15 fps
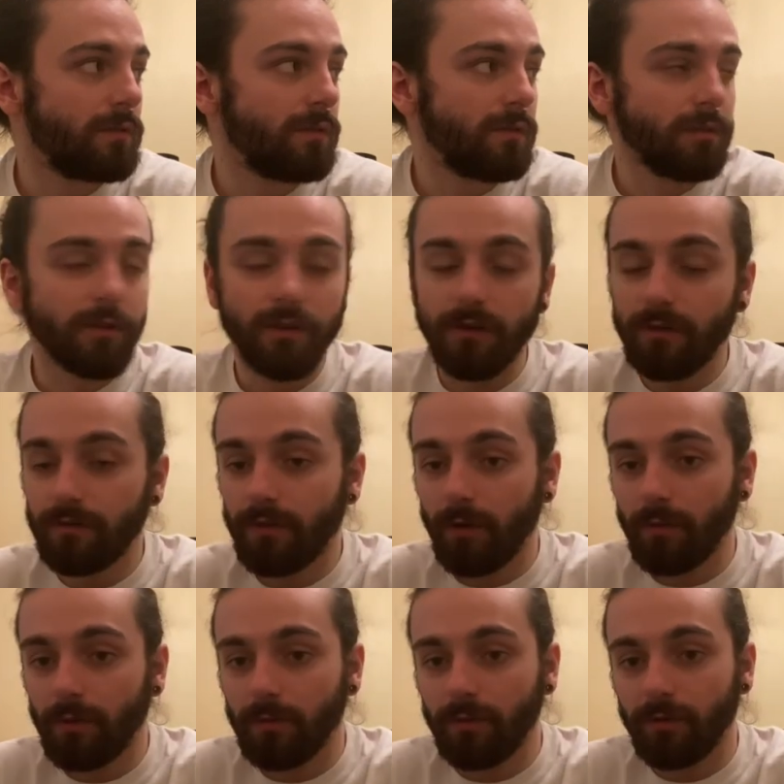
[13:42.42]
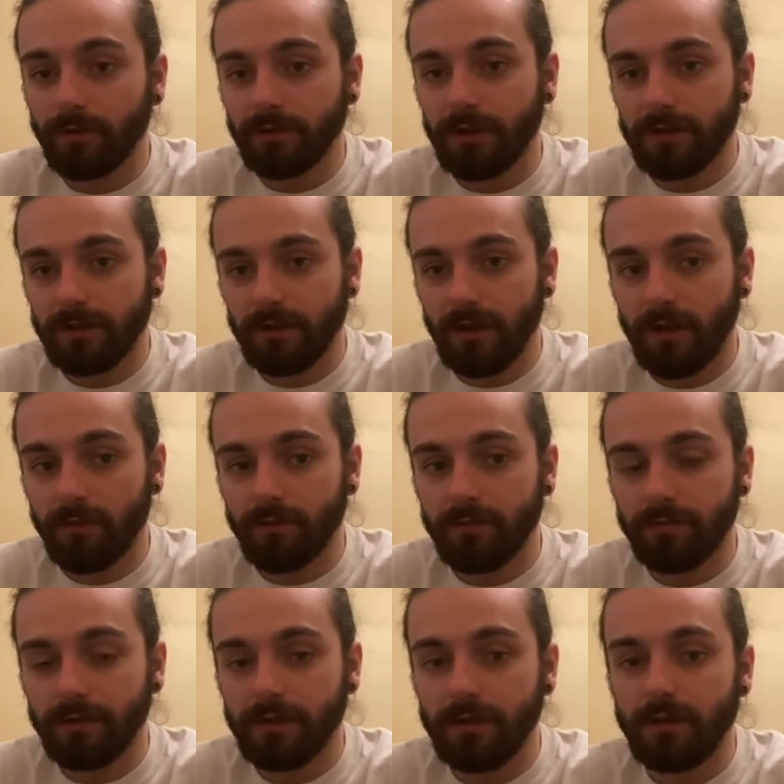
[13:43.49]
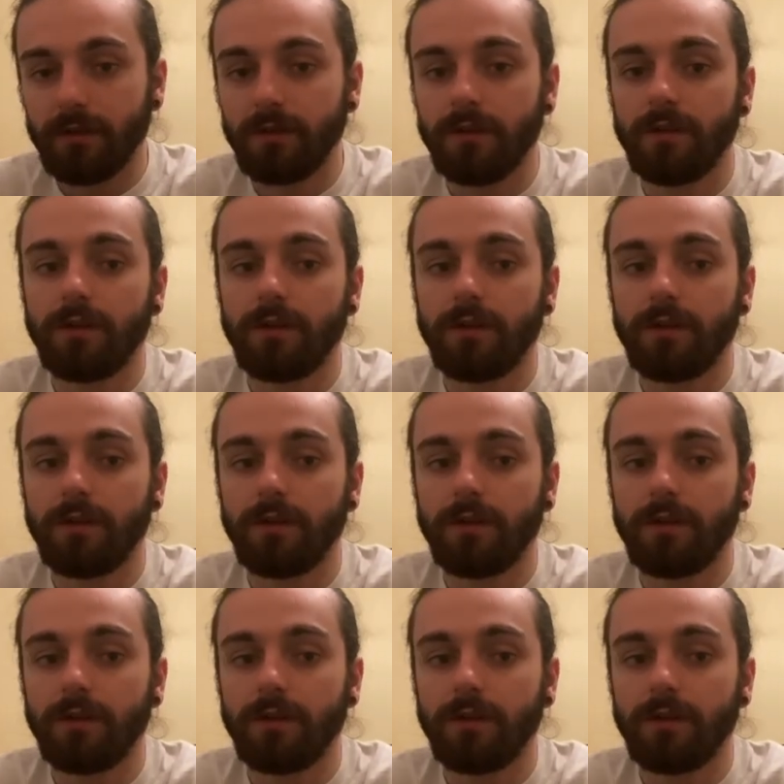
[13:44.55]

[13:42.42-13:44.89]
the filming process of that would be,